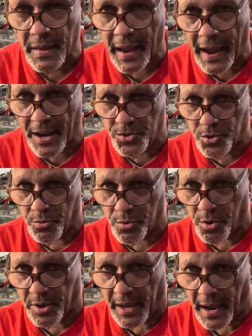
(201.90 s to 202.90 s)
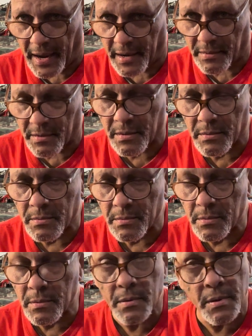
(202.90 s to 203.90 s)
As you look at it,
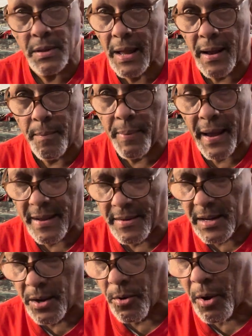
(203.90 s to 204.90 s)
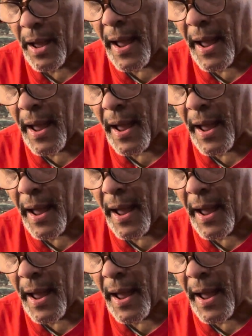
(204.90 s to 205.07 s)
not a bad deal.